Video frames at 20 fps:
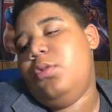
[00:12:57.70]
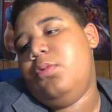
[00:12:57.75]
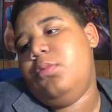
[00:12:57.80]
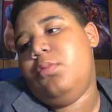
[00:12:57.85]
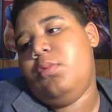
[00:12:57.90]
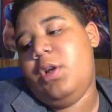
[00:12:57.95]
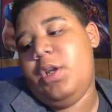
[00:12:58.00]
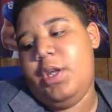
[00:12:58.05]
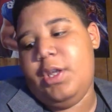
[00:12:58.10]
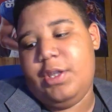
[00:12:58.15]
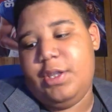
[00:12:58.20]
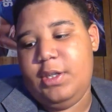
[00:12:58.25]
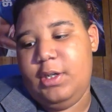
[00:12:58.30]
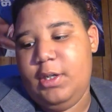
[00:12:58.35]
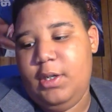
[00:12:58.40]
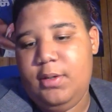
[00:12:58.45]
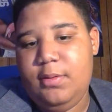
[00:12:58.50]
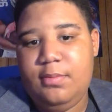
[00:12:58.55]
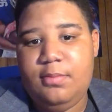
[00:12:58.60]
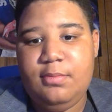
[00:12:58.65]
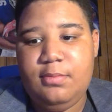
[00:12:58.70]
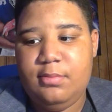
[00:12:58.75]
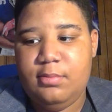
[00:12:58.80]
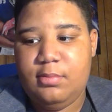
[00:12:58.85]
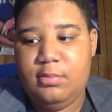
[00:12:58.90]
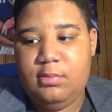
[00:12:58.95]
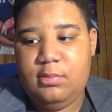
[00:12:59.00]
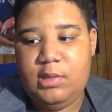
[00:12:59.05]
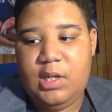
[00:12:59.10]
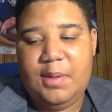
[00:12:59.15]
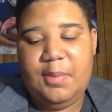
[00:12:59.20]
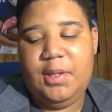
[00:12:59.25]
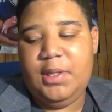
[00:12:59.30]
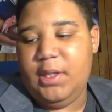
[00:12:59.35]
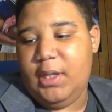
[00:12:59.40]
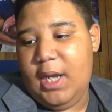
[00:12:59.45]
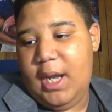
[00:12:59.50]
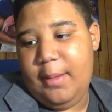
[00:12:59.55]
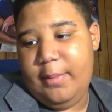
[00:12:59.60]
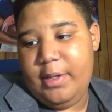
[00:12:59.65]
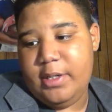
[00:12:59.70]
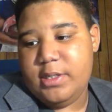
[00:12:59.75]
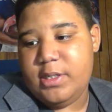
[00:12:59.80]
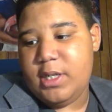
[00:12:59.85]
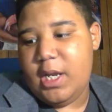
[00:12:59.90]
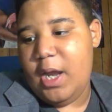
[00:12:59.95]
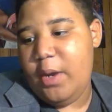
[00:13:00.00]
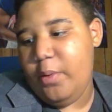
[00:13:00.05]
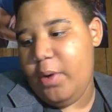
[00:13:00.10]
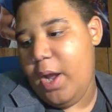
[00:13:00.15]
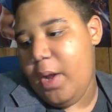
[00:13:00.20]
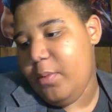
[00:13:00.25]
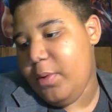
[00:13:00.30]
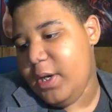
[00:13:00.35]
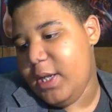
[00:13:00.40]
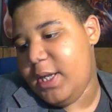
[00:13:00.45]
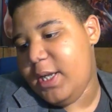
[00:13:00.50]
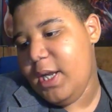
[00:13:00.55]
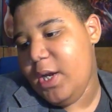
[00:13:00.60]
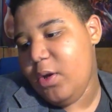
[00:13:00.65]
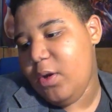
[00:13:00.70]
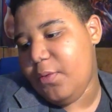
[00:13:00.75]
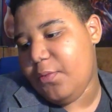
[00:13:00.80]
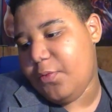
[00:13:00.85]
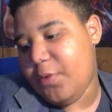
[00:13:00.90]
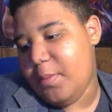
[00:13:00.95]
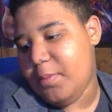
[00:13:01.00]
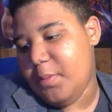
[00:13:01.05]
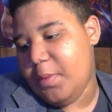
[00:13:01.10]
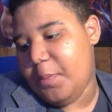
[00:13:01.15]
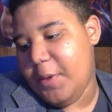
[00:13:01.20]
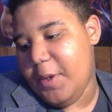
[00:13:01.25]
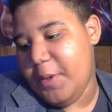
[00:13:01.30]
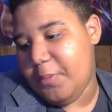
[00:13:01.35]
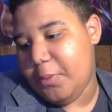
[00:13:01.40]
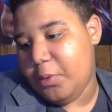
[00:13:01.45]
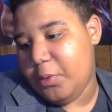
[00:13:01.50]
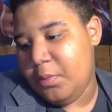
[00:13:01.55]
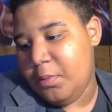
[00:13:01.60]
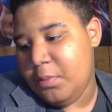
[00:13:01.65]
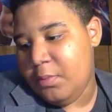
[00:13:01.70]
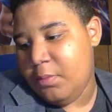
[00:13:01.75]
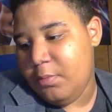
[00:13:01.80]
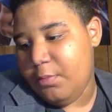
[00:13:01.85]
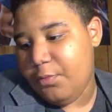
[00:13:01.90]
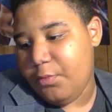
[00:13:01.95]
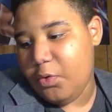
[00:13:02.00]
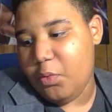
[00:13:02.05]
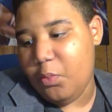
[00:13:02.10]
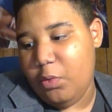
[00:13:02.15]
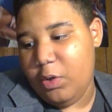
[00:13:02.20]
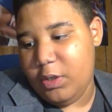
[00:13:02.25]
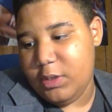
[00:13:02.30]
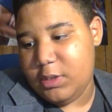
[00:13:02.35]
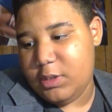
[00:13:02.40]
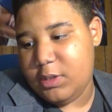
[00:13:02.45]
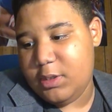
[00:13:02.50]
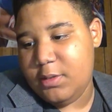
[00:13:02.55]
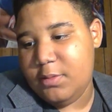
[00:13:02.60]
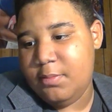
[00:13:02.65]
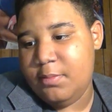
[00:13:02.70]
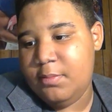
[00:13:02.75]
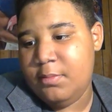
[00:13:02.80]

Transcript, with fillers: What do you think? Tell me in the comments. I want to hear it from the people, for once.